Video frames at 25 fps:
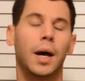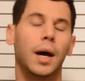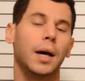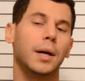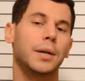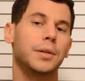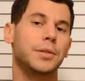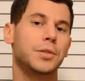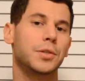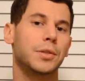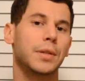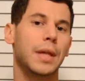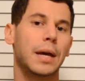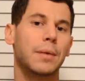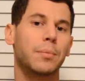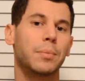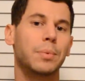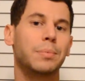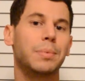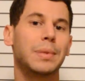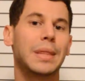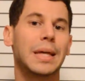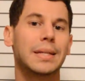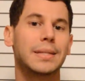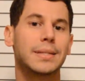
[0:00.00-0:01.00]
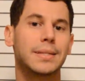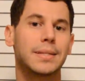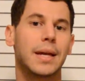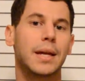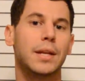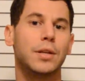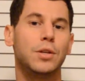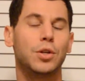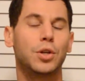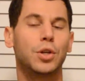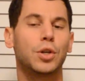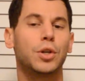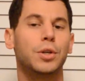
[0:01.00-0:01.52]
So that said,
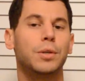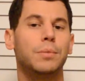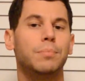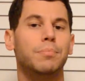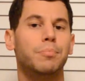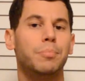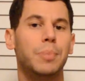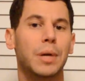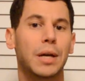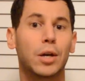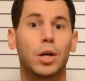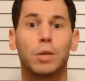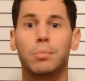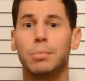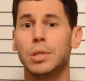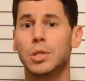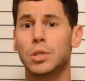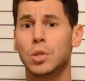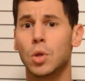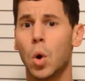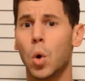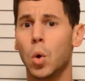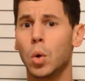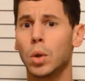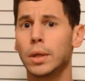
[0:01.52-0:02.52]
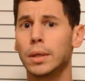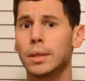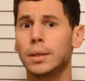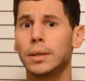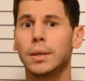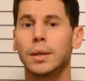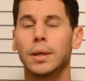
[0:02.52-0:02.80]
it could be stolen.